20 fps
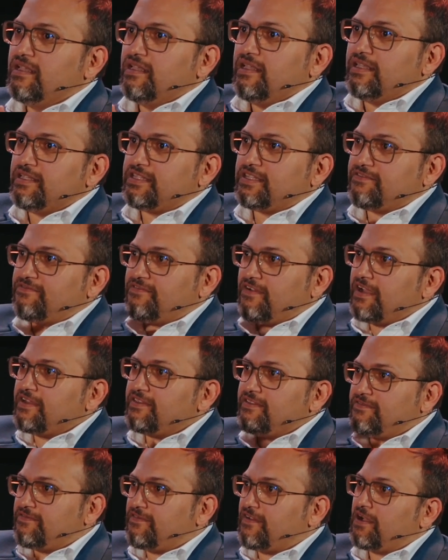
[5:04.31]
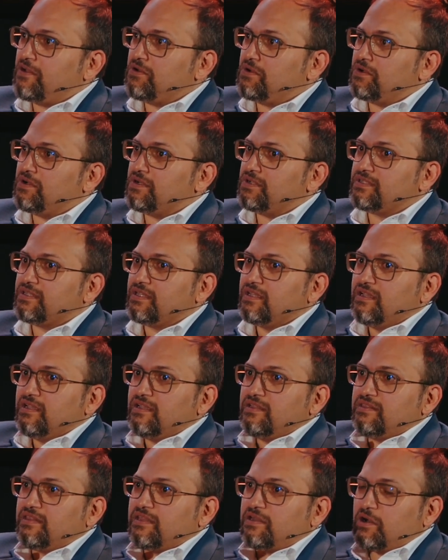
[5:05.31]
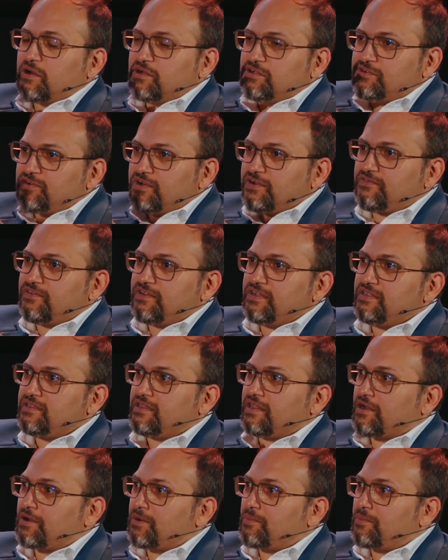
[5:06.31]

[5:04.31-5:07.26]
is to find the founders that are driven, that are